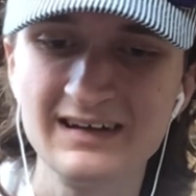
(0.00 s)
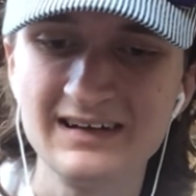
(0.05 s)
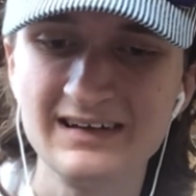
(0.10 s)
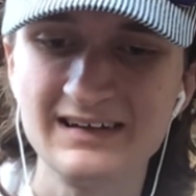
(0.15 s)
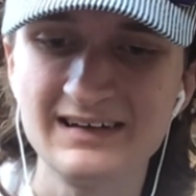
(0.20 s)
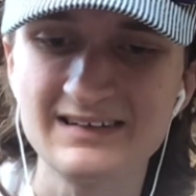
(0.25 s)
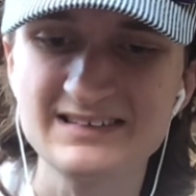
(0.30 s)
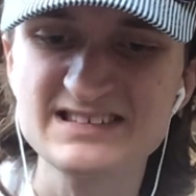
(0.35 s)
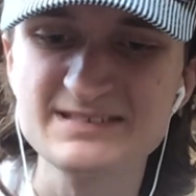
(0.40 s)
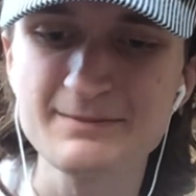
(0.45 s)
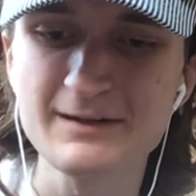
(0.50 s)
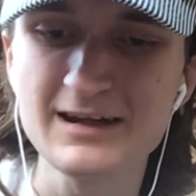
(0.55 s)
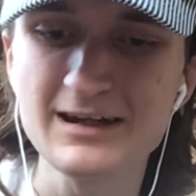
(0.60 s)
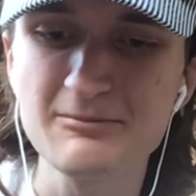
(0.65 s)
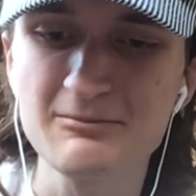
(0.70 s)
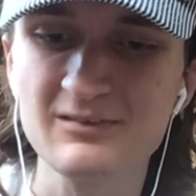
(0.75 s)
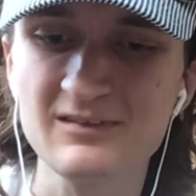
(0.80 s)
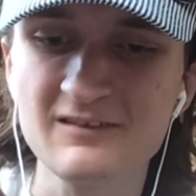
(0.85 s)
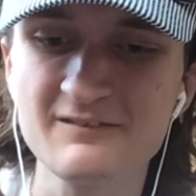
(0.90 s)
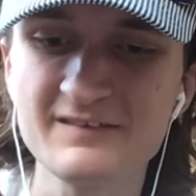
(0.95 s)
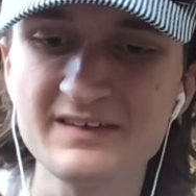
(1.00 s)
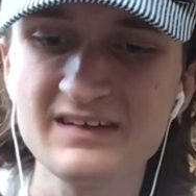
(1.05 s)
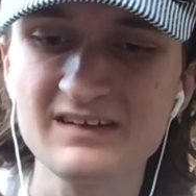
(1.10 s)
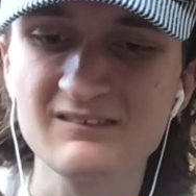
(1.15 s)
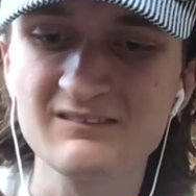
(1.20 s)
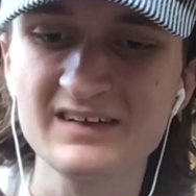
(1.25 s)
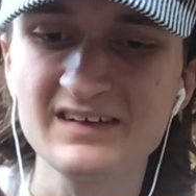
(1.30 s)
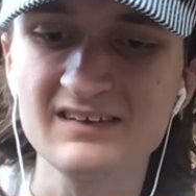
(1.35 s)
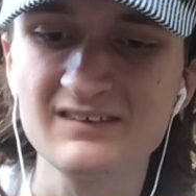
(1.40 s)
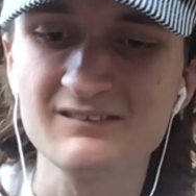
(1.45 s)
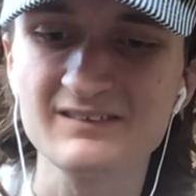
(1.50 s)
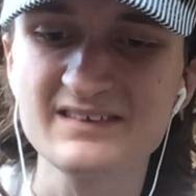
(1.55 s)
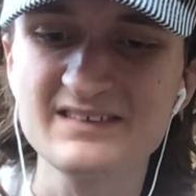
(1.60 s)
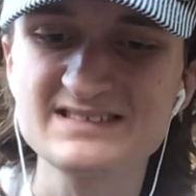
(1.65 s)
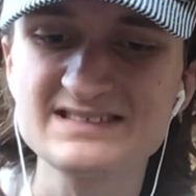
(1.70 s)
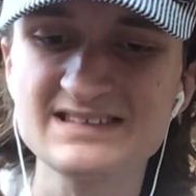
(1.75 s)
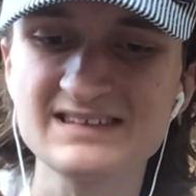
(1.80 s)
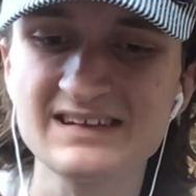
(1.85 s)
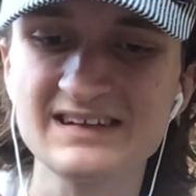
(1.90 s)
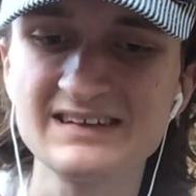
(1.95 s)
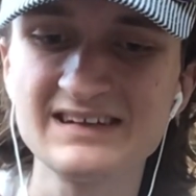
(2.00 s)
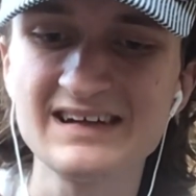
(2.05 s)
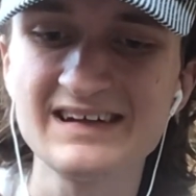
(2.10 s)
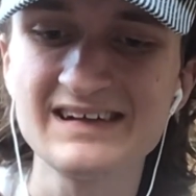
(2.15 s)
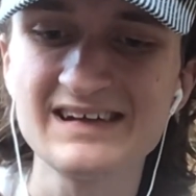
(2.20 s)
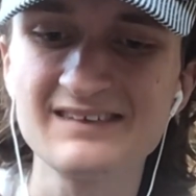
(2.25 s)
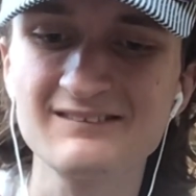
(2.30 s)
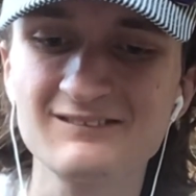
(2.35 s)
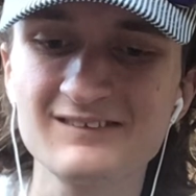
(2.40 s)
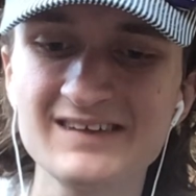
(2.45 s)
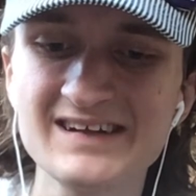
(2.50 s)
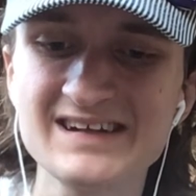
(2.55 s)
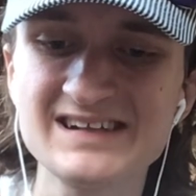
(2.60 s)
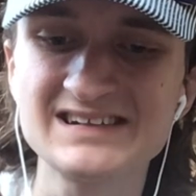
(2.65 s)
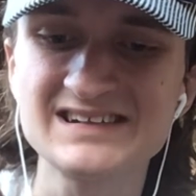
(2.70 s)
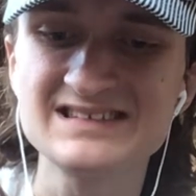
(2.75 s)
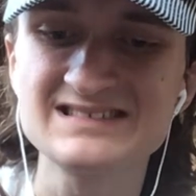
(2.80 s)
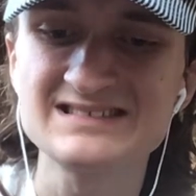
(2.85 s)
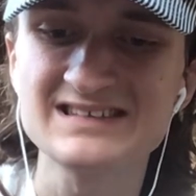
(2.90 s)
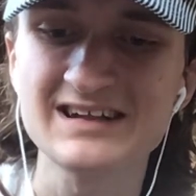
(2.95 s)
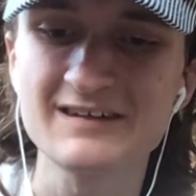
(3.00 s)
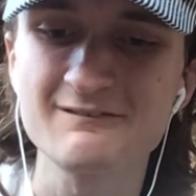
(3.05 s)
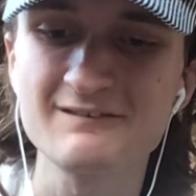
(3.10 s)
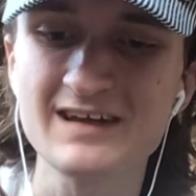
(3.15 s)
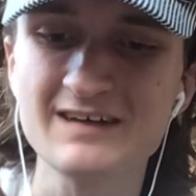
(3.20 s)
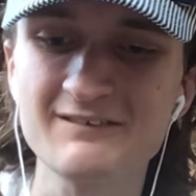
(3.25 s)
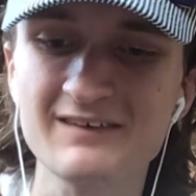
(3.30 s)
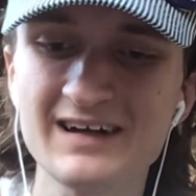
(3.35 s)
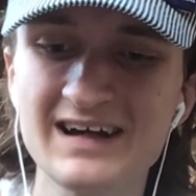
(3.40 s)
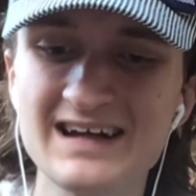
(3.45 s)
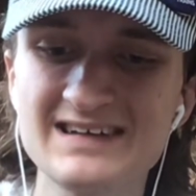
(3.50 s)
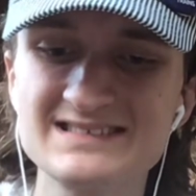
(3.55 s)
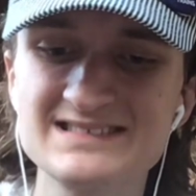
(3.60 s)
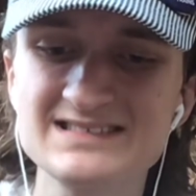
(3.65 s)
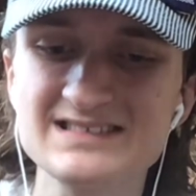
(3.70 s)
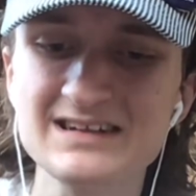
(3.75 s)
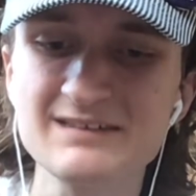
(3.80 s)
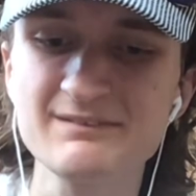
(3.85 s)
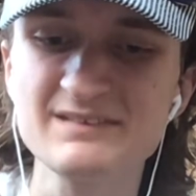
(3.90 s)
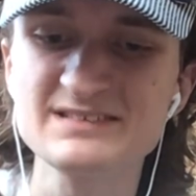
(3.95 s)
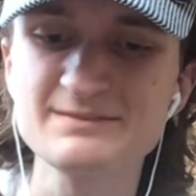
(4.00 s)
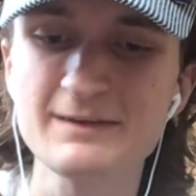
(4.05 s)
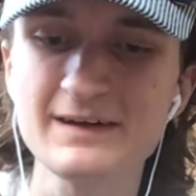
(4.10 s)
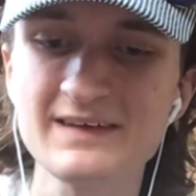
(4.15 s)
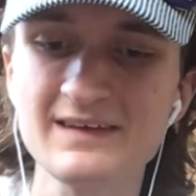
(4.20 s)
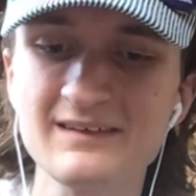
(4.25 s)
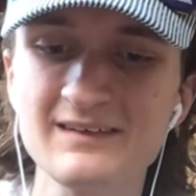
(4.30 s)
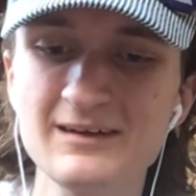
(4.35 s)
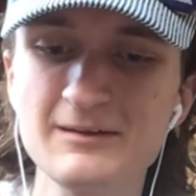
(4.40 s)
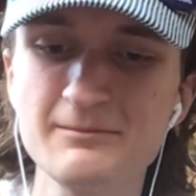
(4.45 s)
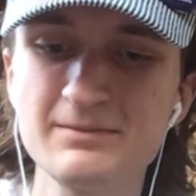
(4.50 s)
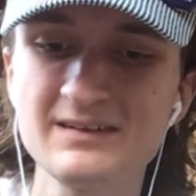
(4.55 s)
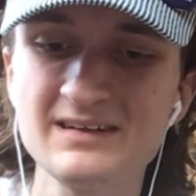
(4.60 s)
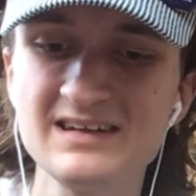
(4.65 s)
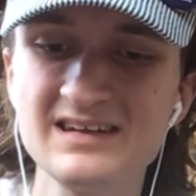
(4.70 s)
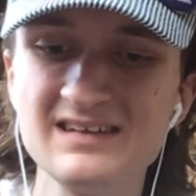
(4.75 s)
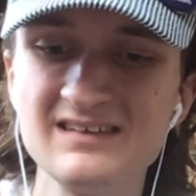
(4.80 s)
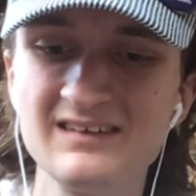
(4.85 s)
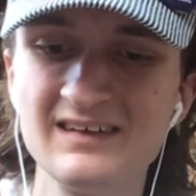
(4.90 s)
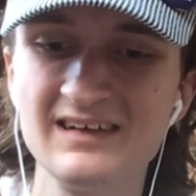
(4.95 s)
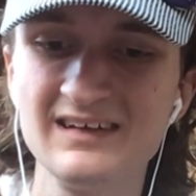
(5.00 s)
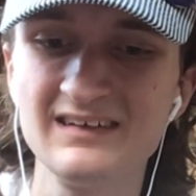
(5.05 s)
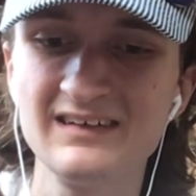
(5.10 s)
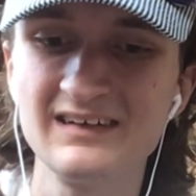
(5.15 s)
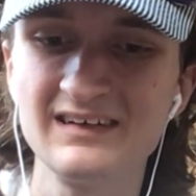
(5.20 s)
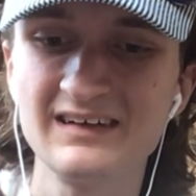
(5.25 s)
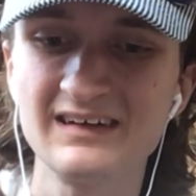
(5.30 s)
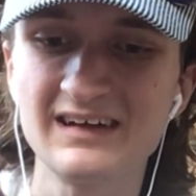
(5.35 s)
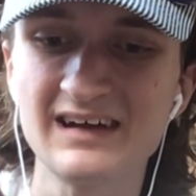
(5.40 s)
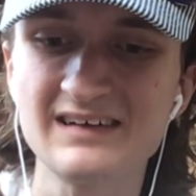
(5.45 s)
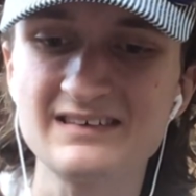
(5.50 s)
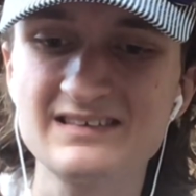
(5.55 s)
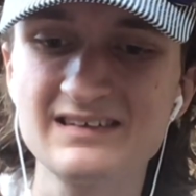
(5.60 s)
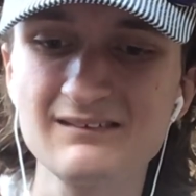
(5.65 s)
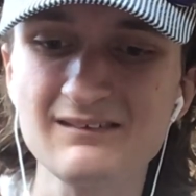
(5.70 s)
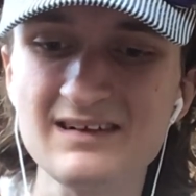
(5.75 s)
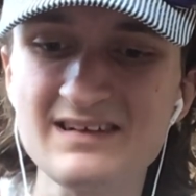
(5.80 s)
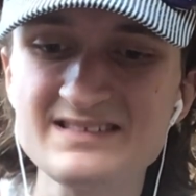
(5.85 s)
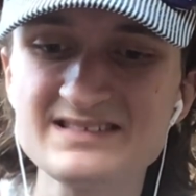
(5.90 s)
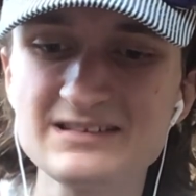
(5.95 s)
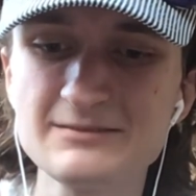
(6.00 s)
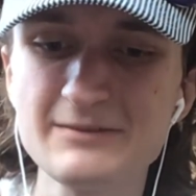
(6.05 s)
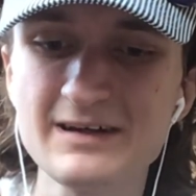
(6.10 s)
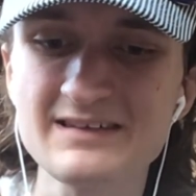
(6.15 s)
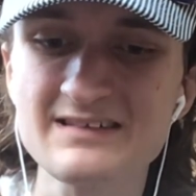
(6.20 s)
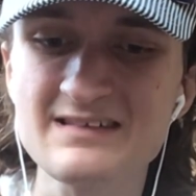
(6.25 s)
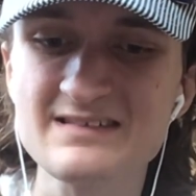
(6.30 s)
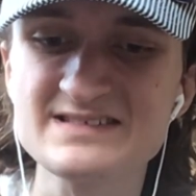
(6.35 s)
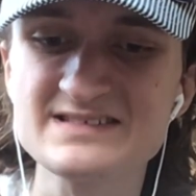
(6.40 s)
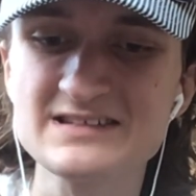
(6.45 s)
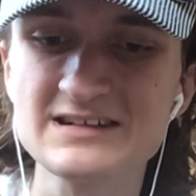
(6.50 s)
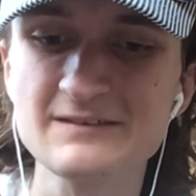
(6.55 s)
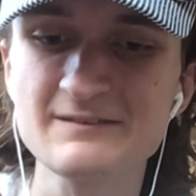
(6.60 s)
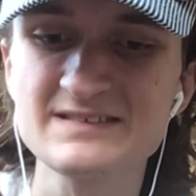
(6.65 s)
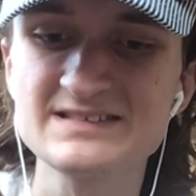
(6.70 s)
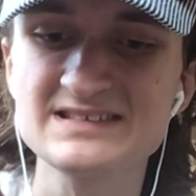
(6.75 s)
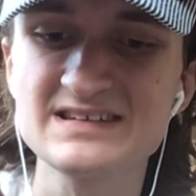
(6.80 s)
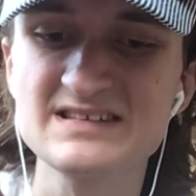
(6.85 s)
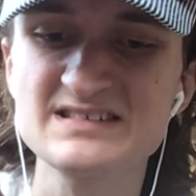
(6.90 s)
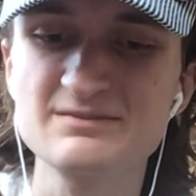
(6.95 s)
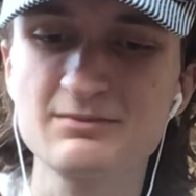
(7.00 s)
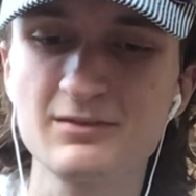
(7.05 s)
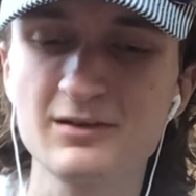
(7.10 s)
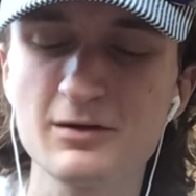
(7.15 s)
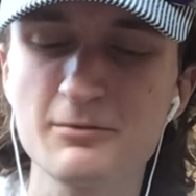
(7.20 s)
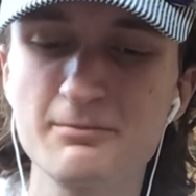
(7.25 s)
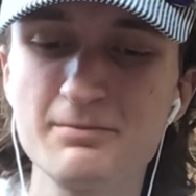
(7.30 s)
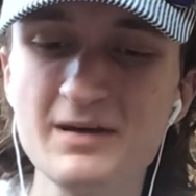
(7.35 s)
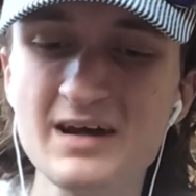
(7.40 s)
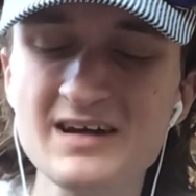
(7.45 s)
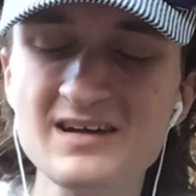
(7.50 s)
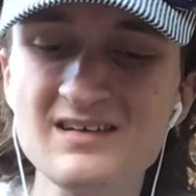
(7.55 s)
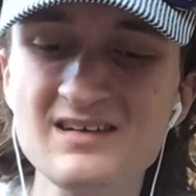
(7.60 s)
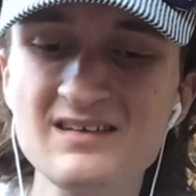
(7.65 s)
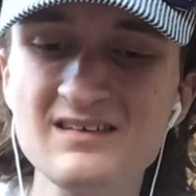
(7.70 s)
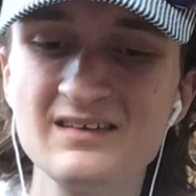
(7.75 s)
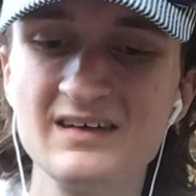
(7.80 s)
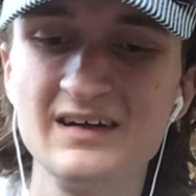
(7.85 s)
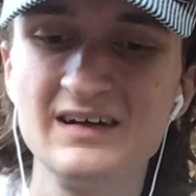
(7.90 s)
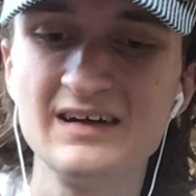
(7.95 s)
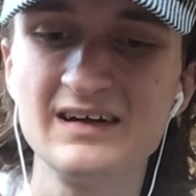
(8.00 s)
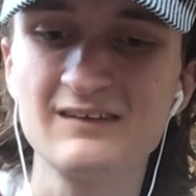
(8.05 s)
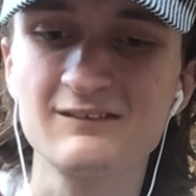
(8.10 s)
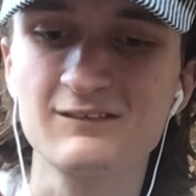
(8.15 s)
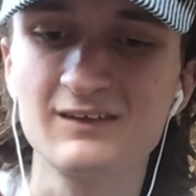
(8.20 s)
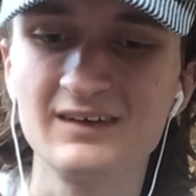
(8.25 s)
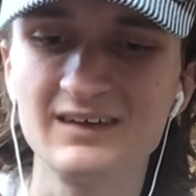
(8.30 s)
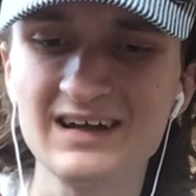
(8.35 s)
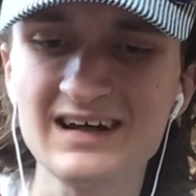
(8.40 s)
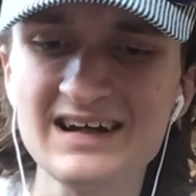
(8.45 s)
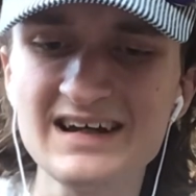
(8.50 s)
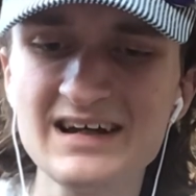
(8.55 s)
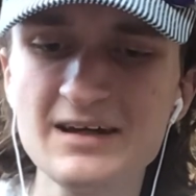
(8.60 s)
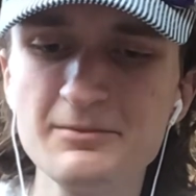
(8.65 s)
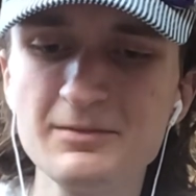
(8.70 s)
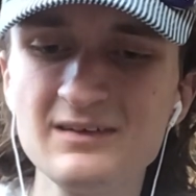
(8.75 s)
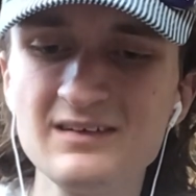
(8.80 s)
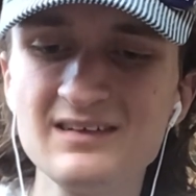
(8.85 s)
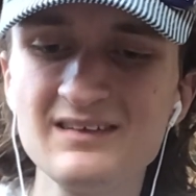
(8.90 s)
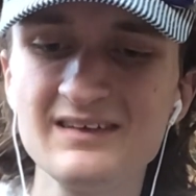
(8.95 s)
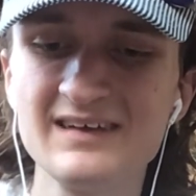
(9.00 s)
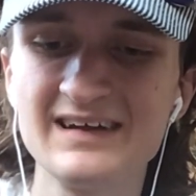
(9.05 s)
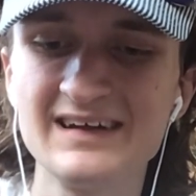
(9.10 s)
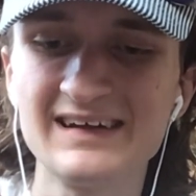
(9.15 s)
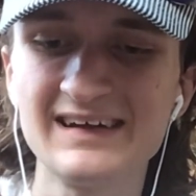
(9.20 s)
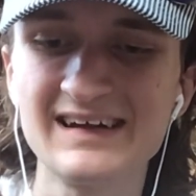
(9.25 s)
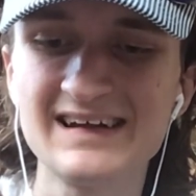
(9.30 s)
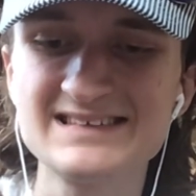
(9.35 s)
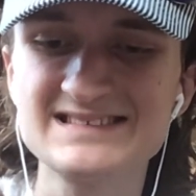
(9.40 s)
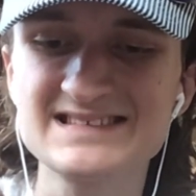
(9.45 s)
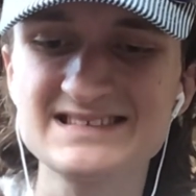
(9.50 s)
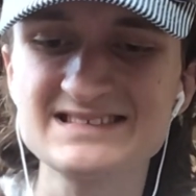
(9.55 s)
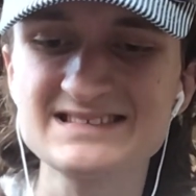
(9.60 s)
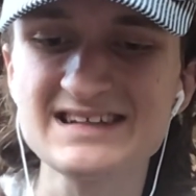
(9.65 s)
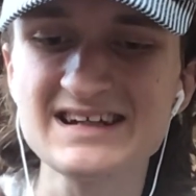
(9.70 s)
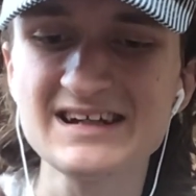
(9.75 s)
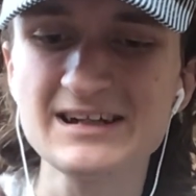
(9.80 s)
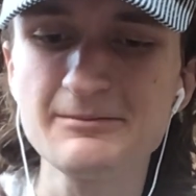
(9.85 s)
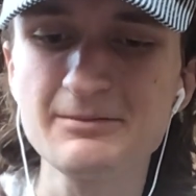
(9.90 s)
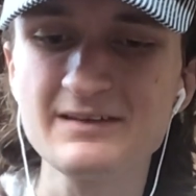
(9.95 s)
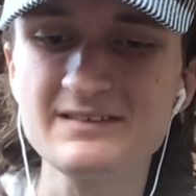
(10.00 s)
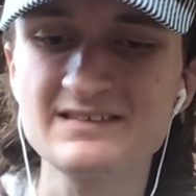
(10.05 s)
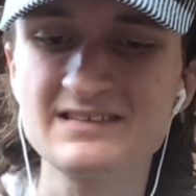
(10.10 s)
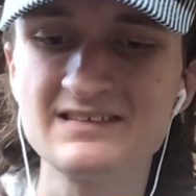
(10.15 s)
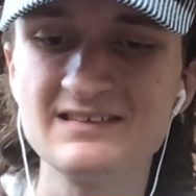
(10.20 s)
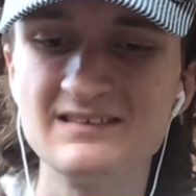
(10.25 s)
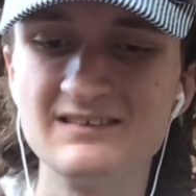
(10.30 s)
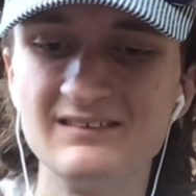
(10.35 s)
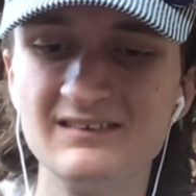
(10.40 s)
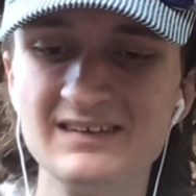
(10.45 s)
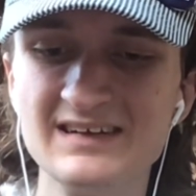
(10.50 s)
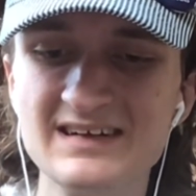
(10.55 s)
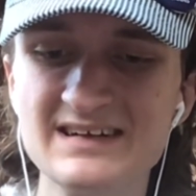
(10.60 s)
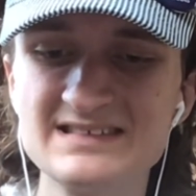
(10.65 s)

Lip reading: expand more Via Rail routes to Canadian regions that have never had service by the company, and to also make their services more better, reliable, and sustainable too.